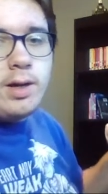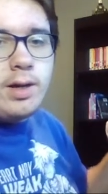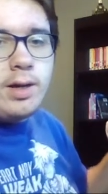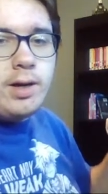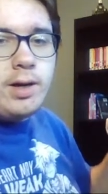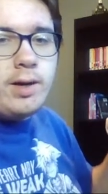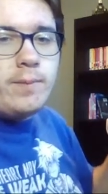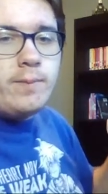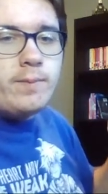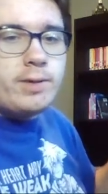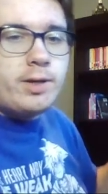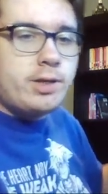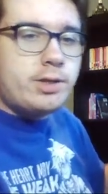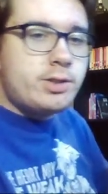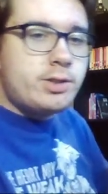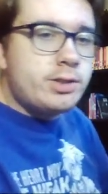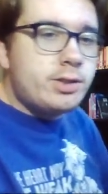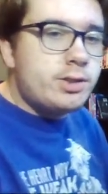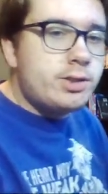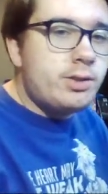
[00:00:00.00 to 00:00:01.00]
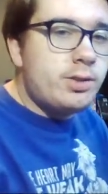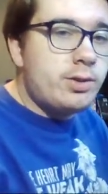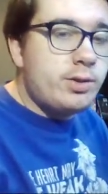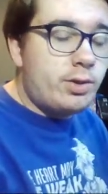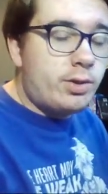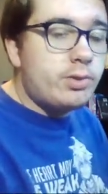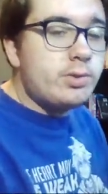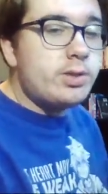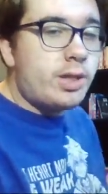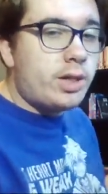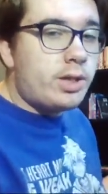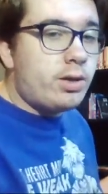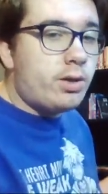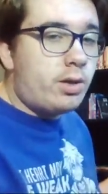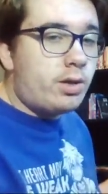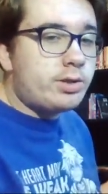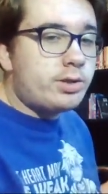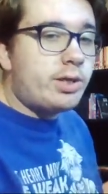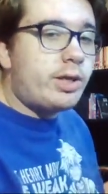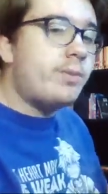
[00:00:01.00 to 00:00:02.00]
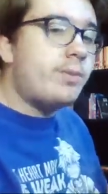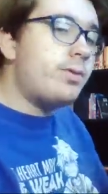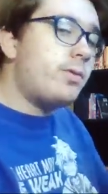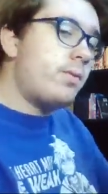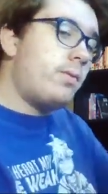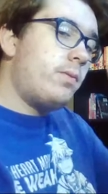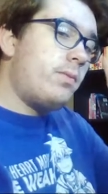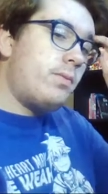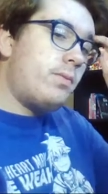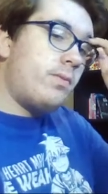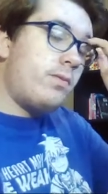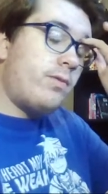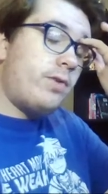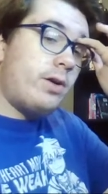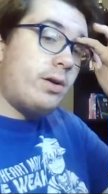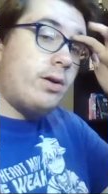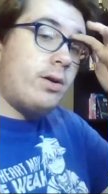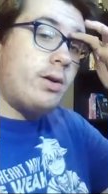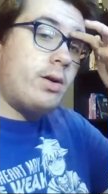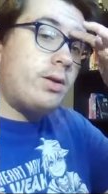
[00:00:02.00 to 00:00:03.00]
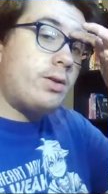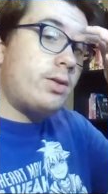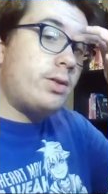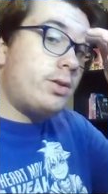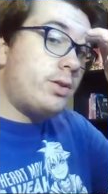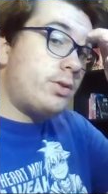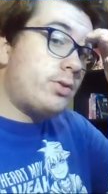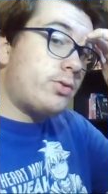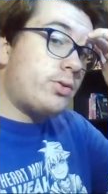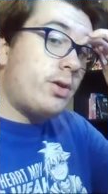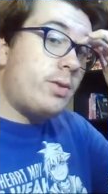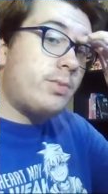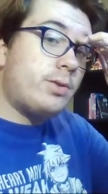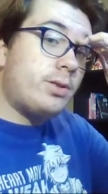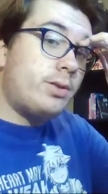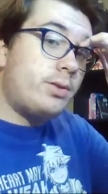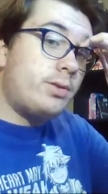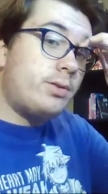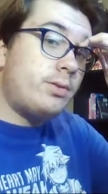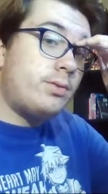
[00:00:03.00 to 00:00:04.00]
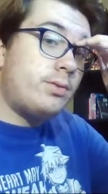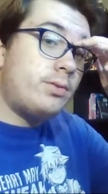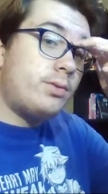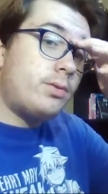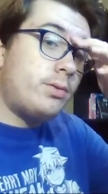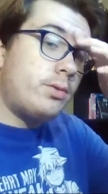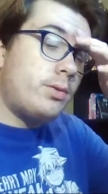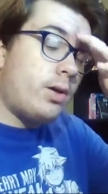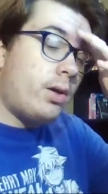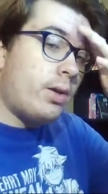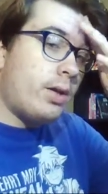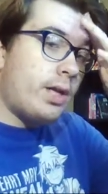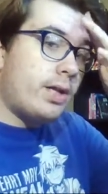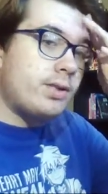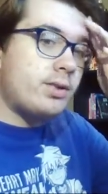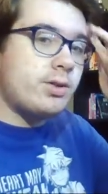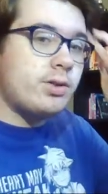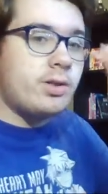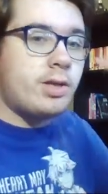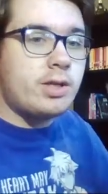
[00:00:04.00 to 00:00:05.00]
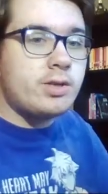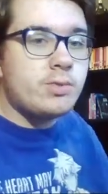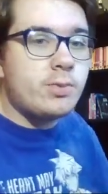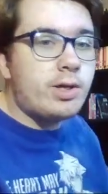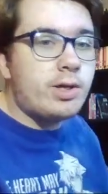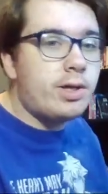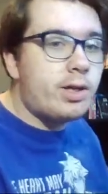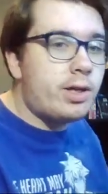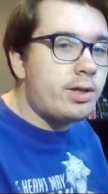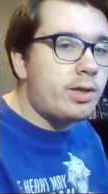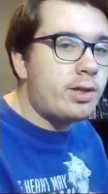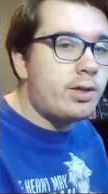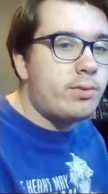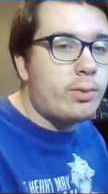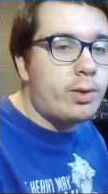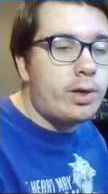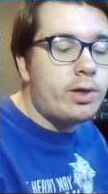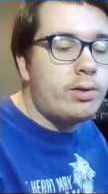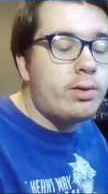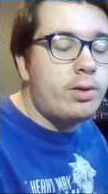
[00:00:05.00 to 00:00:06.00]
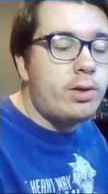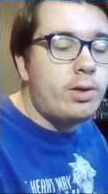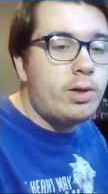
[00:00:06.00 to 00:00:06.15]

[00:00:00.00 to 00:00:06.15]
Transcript: Uh, but it just those take a long time to uh, to script and all that, so that's why they take a while.